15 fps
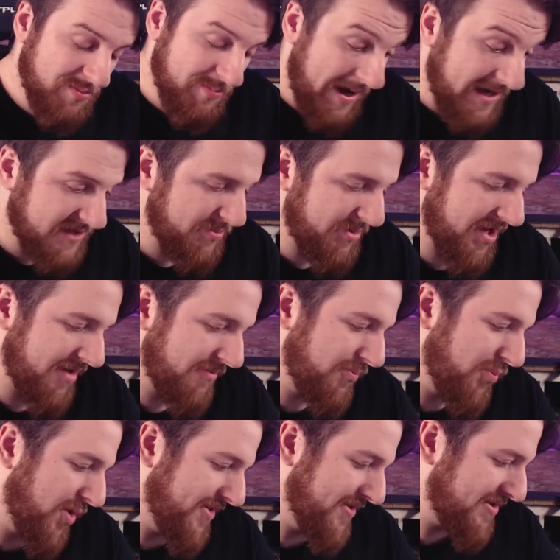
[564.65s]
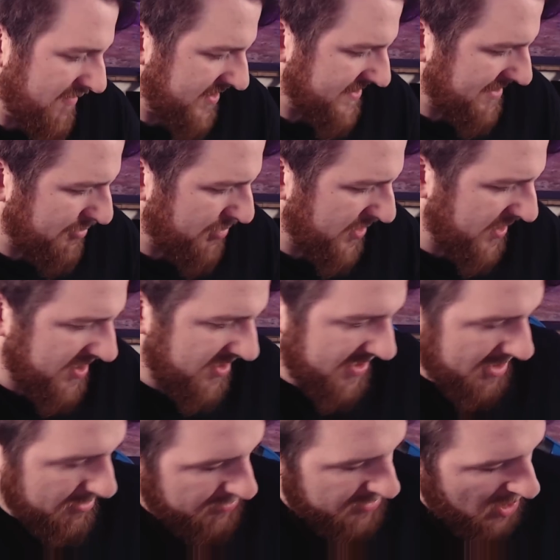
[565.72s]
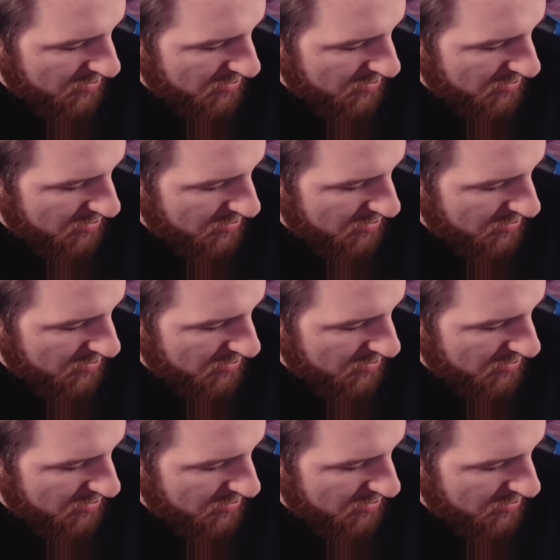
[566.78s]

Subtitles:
match play ones. For example, you got like no